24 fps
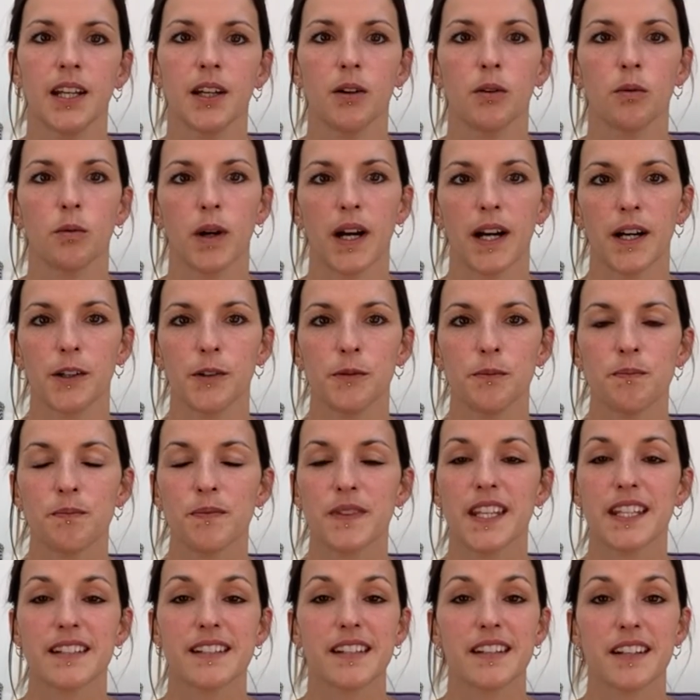Well,
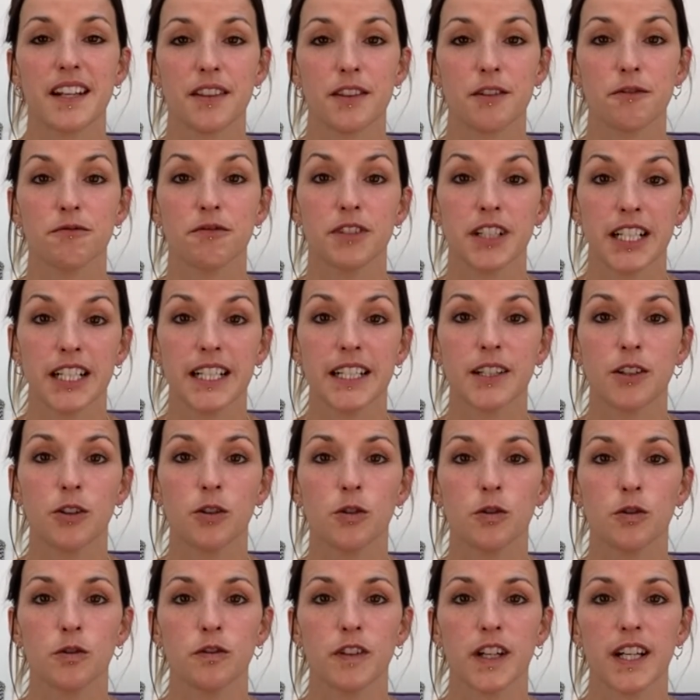there's another really
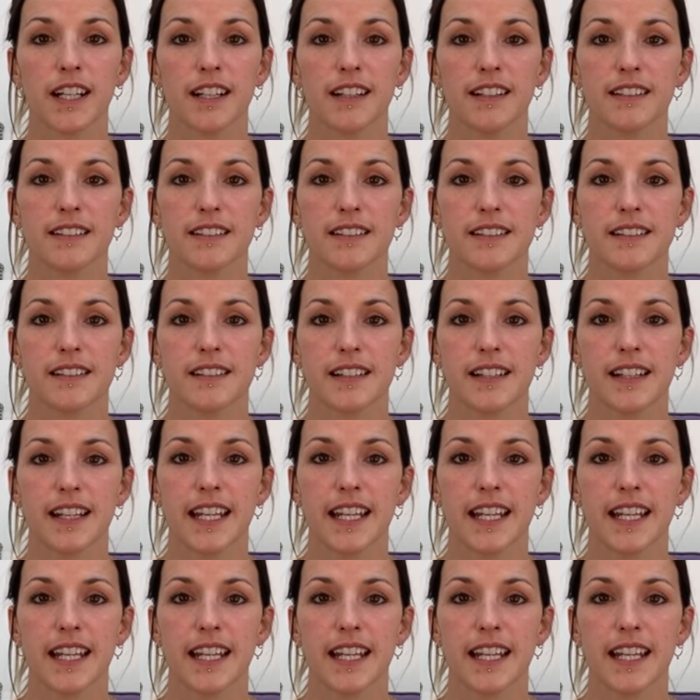cool verse